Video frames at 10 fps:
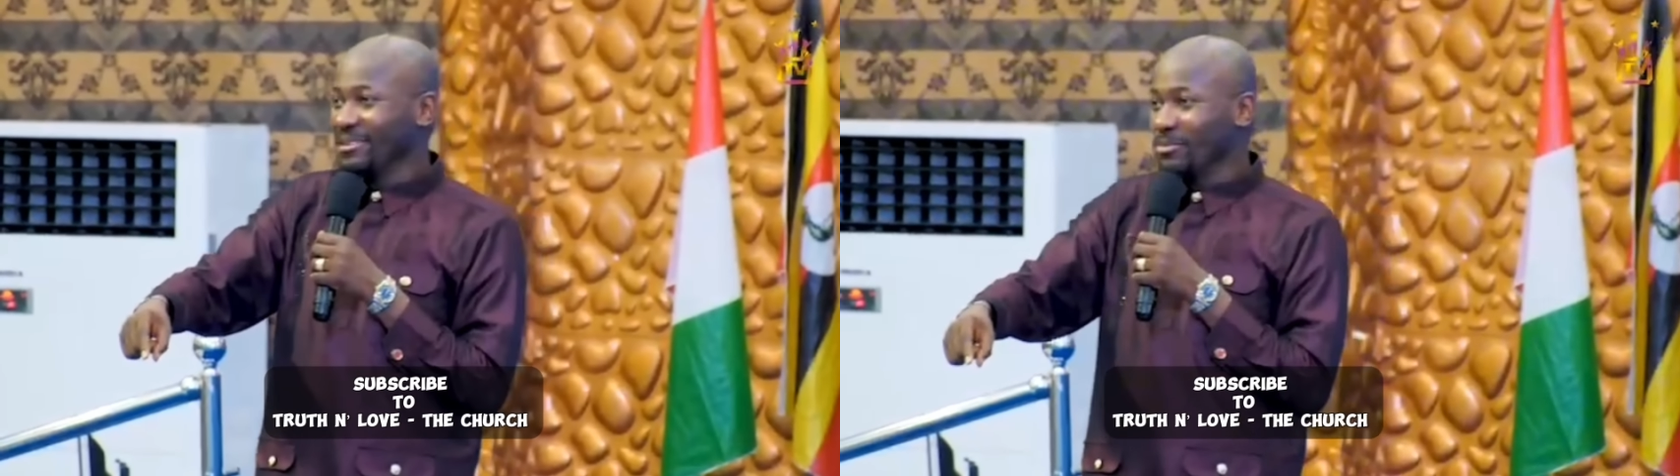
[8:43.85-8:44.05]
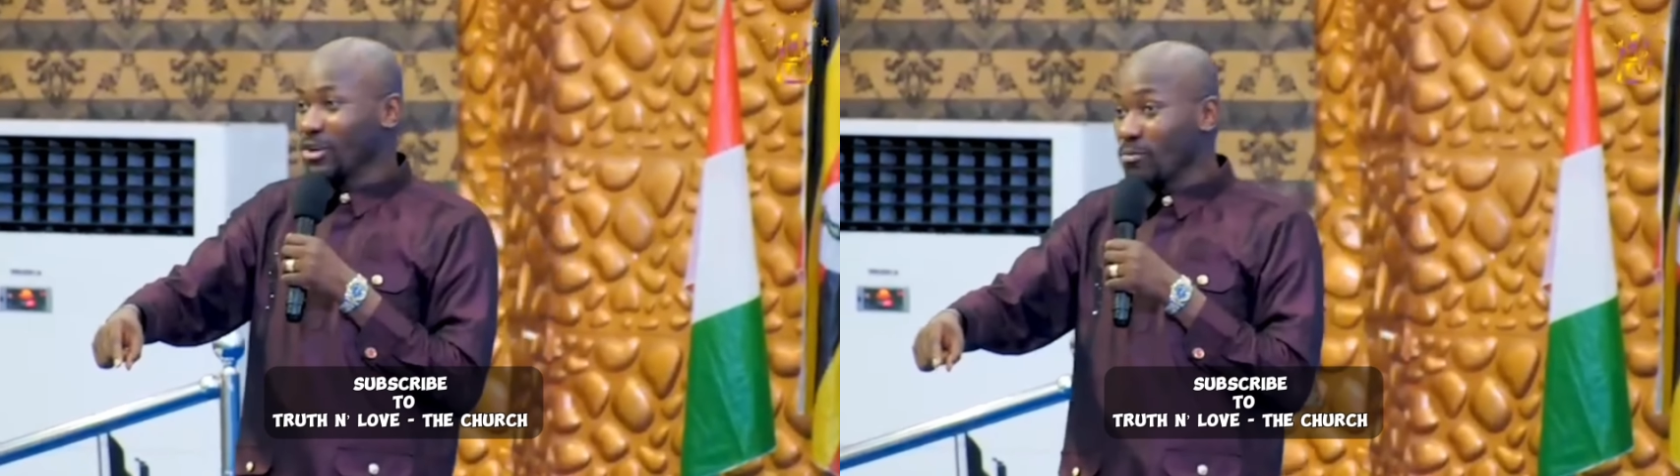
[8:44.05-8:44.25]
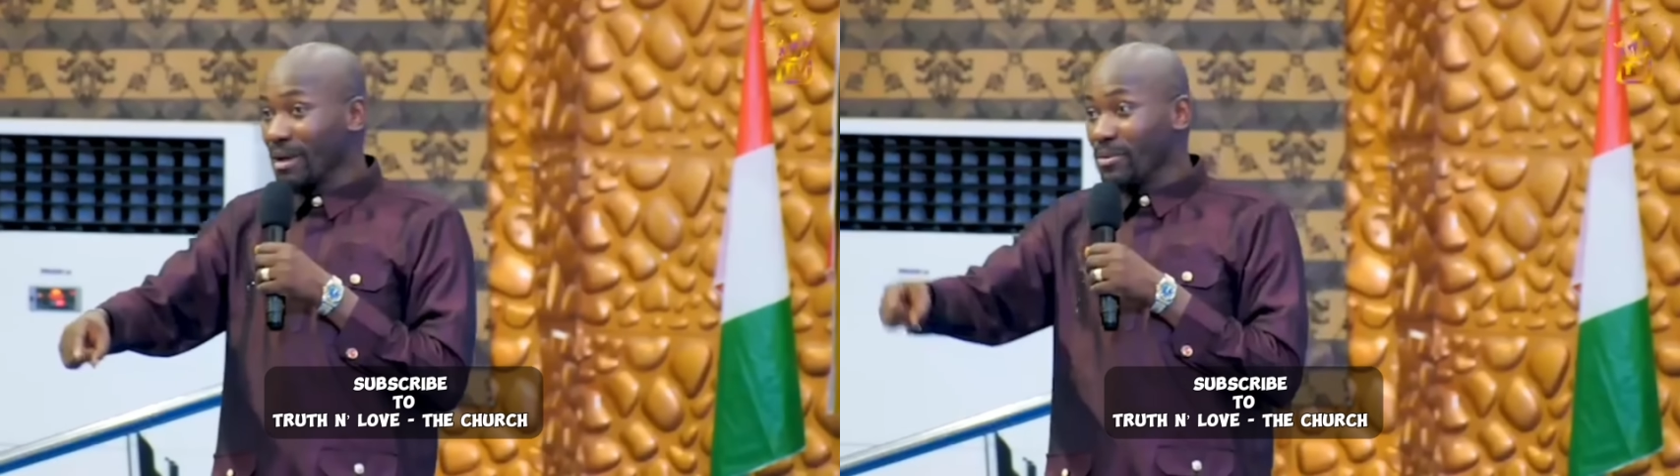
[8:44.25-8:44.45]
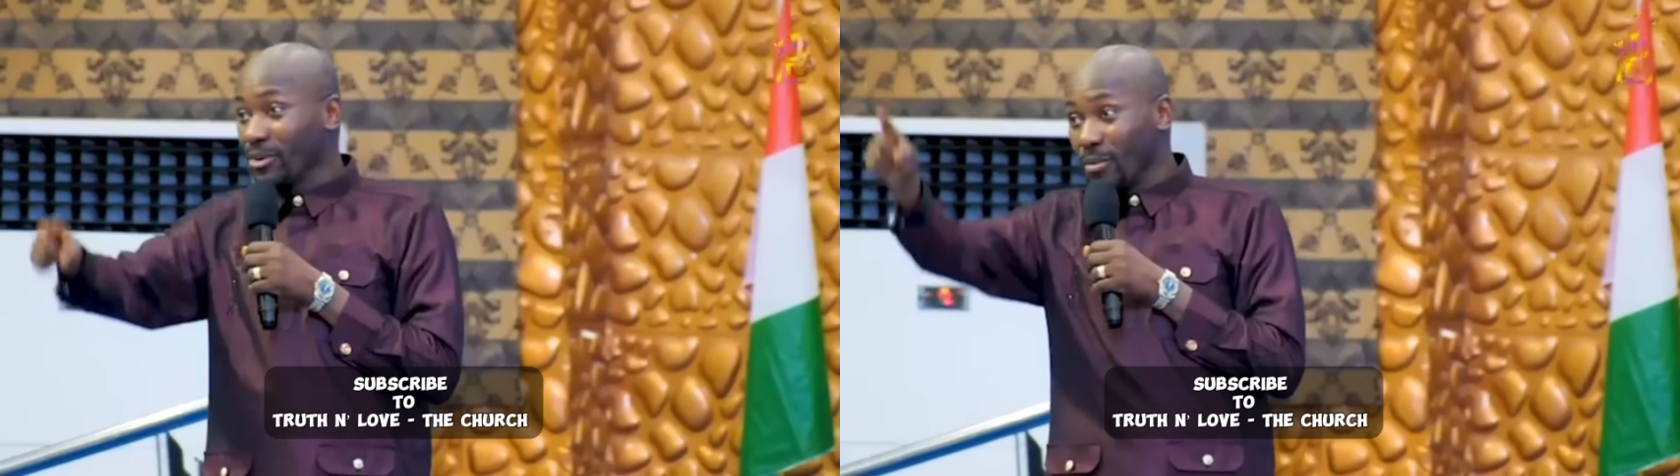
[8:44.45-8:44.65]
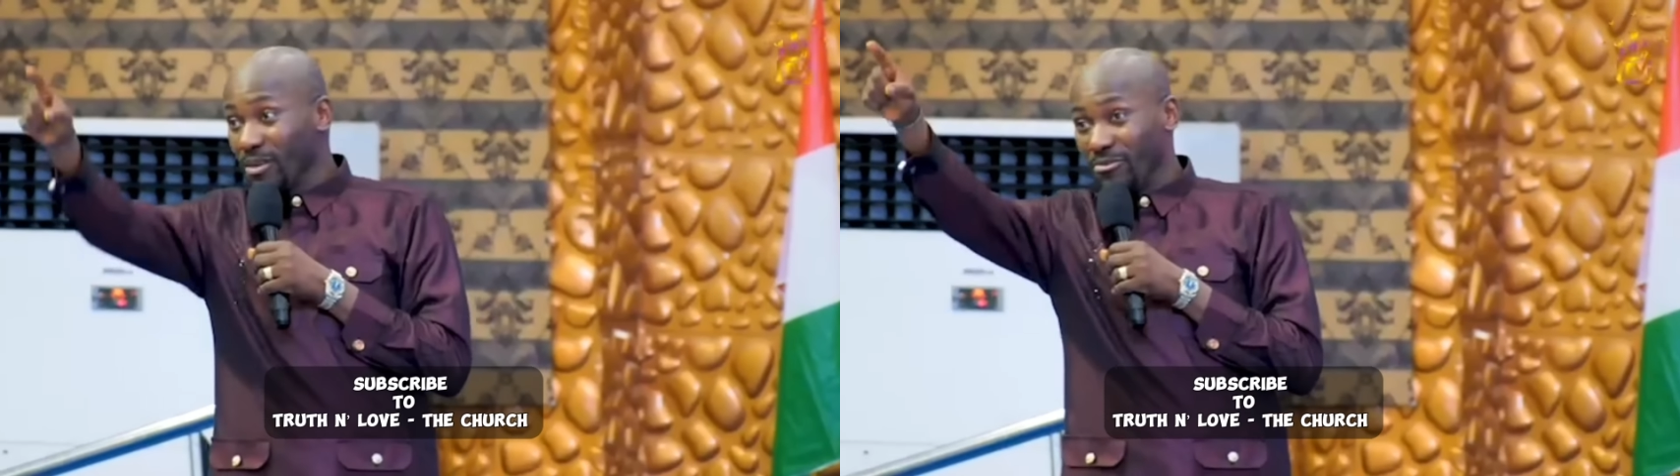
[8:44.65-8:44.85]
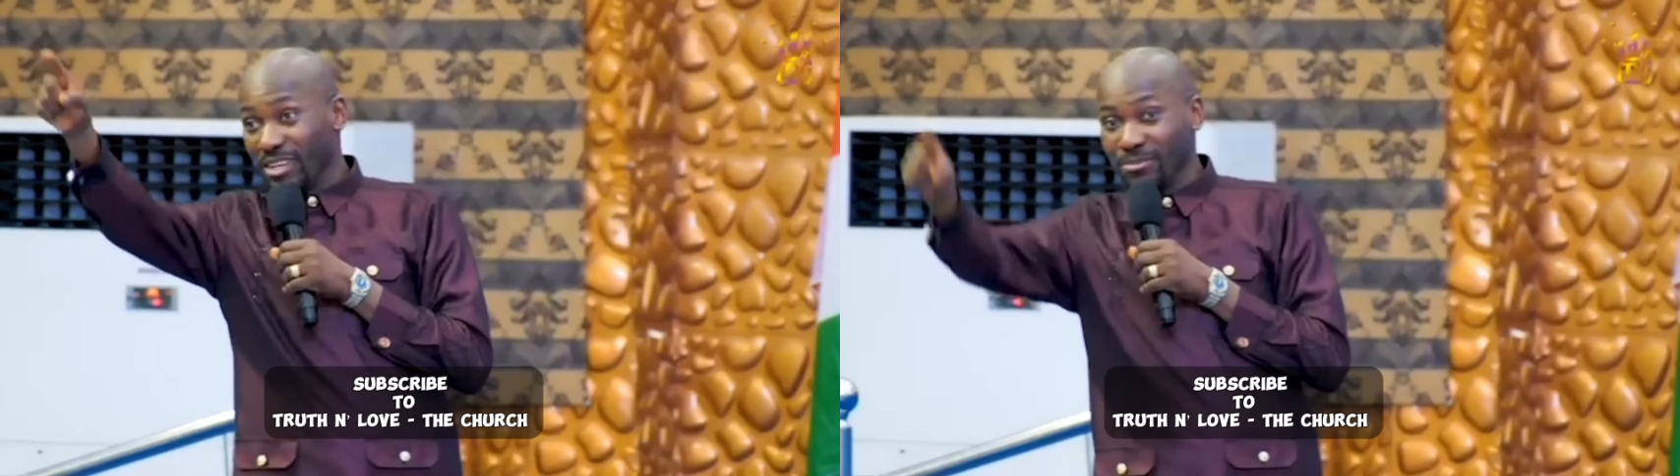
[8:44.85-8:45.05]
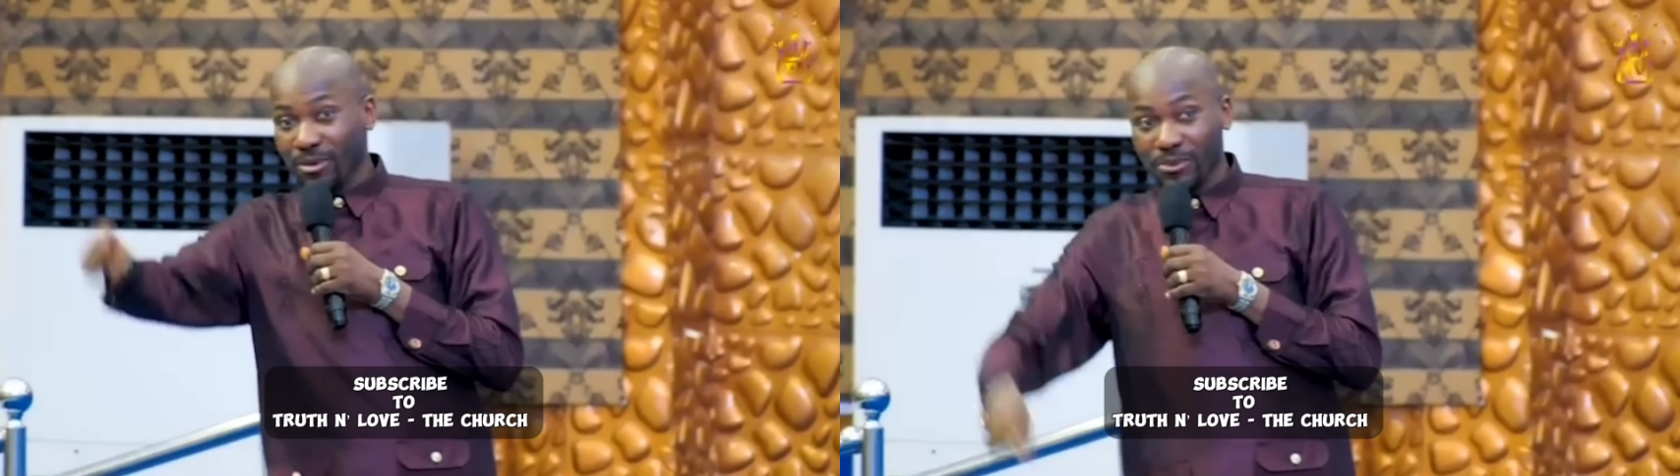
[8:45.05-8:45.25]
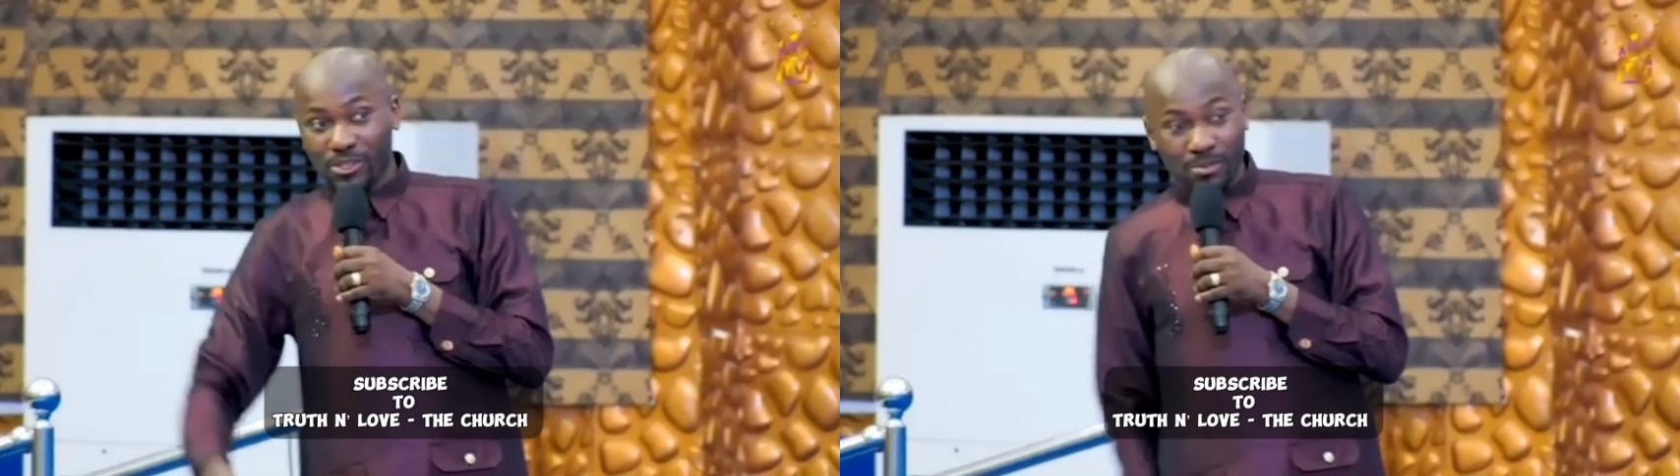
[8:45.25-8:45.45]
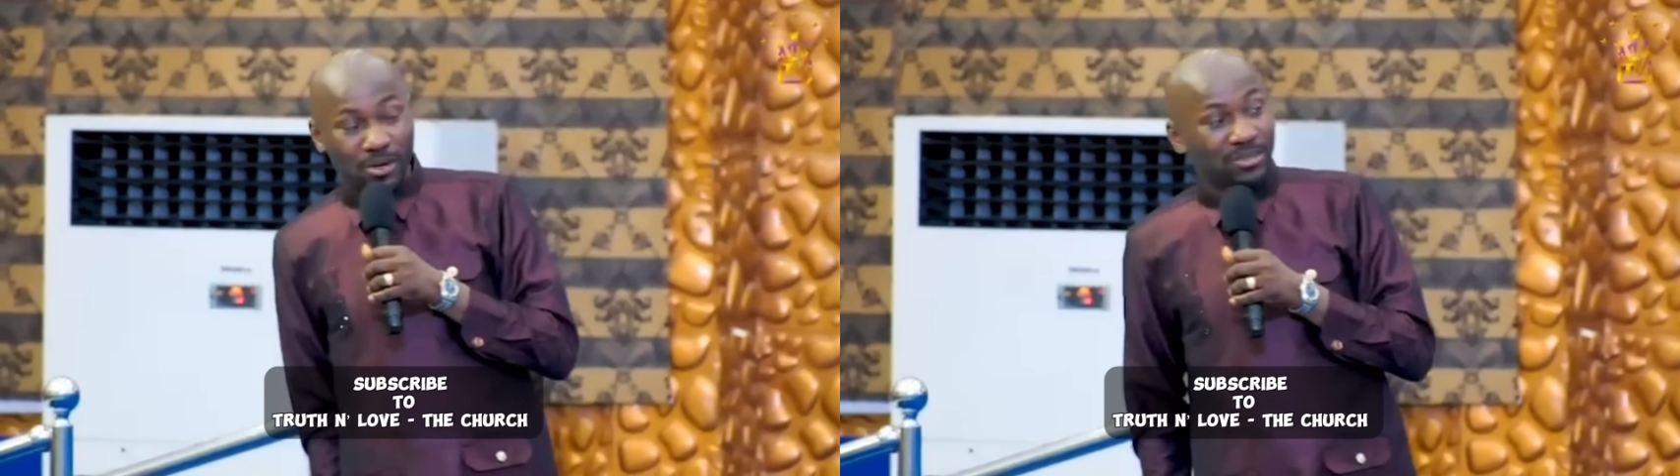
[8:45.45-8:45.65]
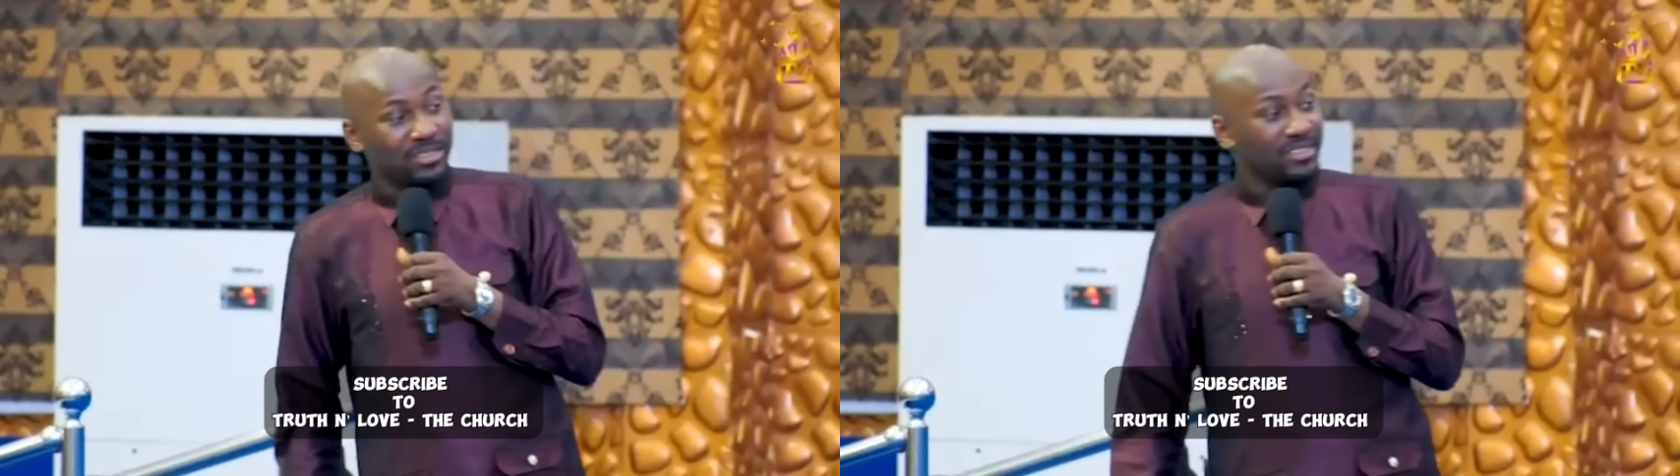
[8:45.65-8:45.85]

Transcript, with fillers: Because you might become a victim of it tomorrow.